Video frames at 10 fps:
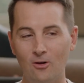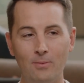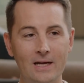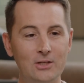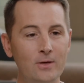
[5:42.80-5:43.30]

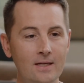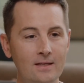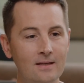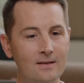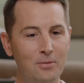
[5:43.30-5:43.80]
tackle by
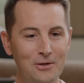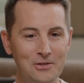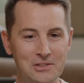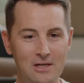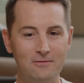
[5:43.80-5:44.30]
trade, put
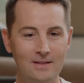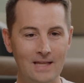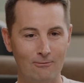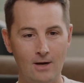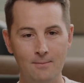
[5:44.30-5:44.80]
yourself in
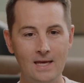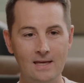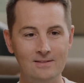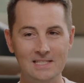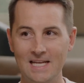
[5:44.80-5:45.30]
like Rob
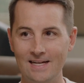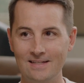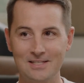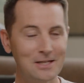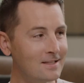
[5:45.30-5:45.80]

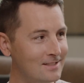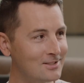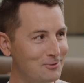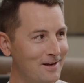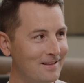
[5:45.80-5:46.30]
Havenstein's
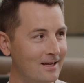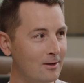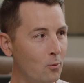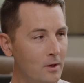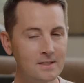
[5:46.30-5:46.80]
cleats, right? Like,
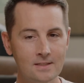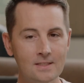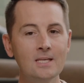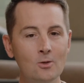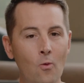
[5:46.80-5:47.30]
mm-hmm. what
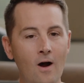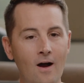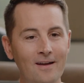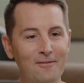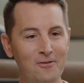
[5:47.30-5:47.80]
does he
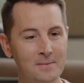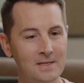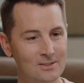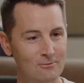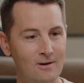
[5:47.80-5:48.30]
want from
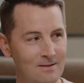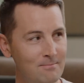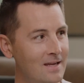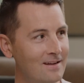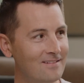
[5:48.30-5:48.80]
his
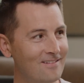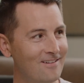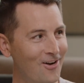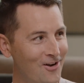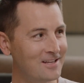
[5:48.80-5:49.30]
running mate
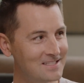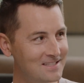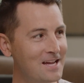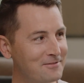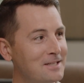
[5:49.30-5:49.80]
on
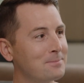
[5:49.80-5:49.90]
his left